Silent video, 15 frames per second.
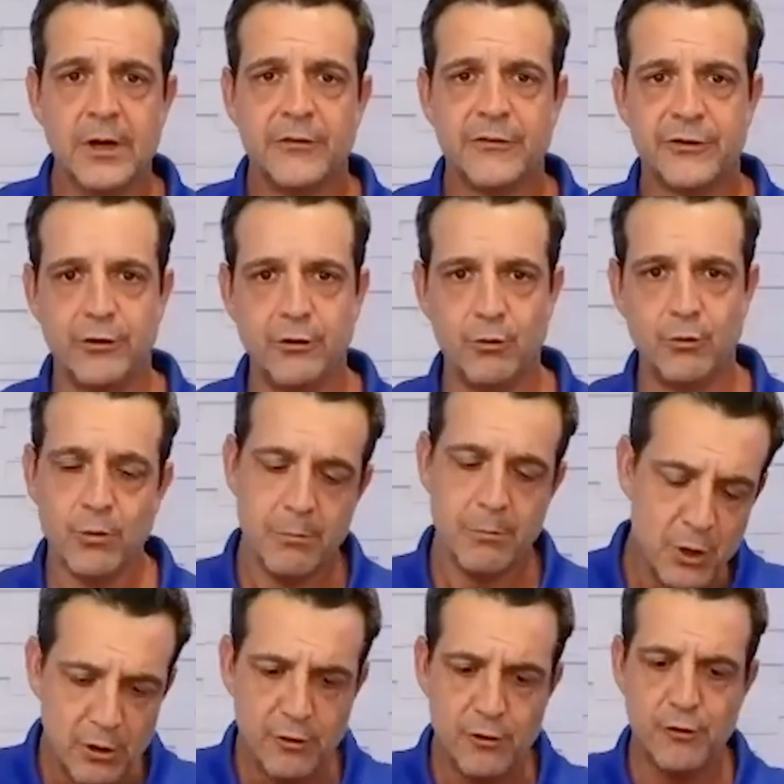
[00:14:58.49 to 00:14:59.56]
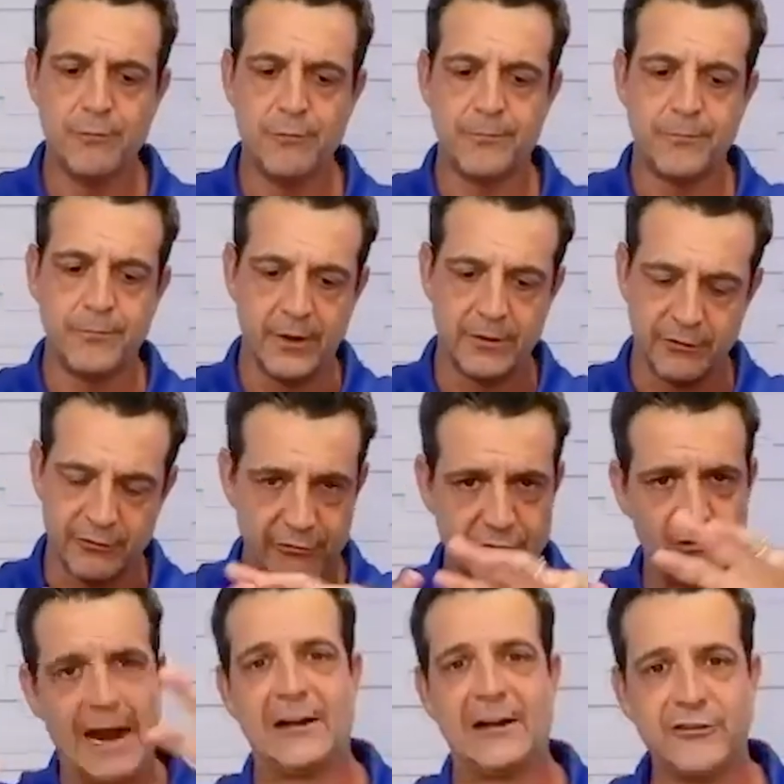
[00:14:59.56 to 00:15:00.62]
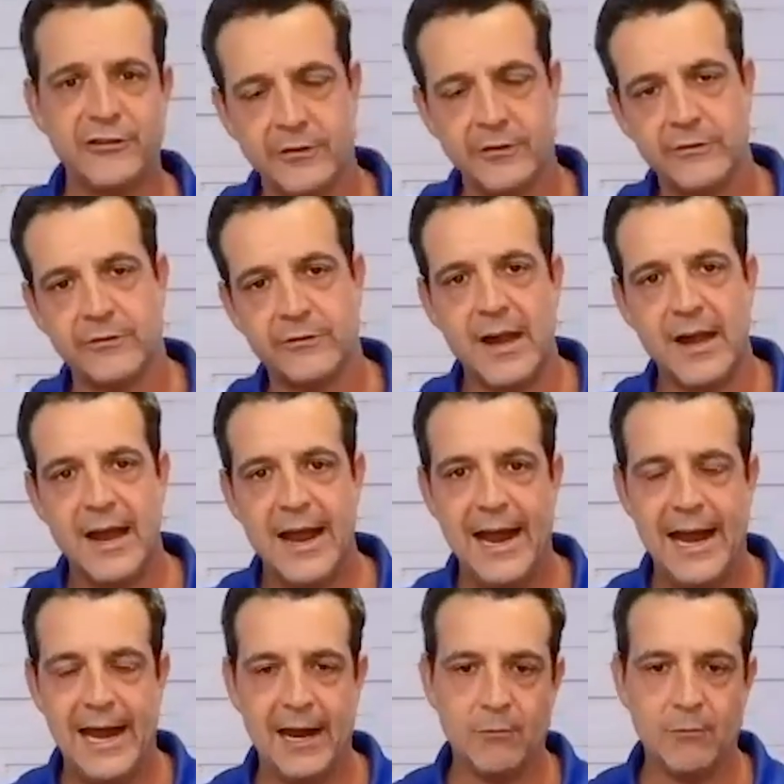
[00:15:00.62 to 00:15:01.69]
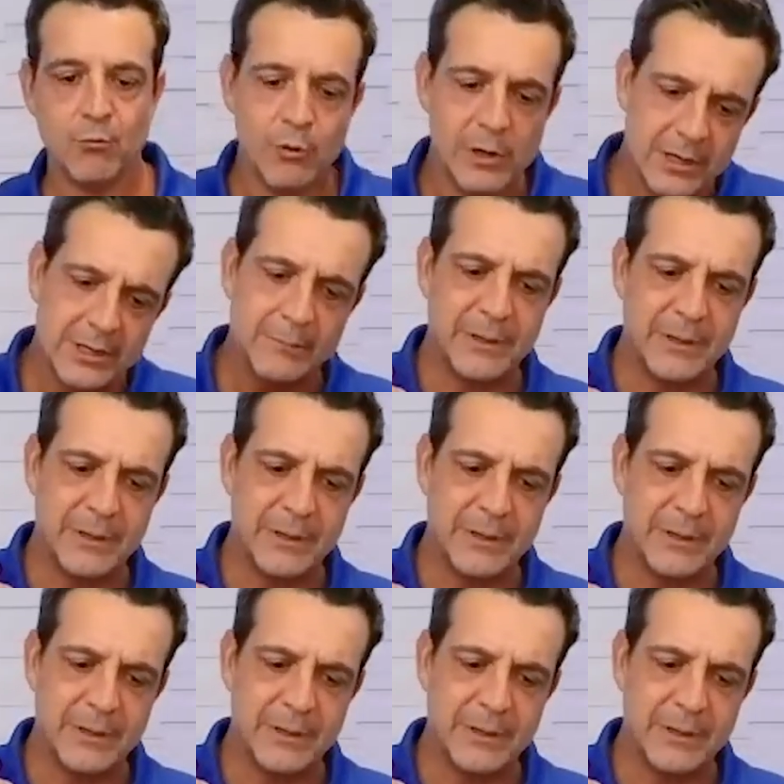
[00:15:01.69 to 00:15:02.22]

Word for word: to remove the distractions and really be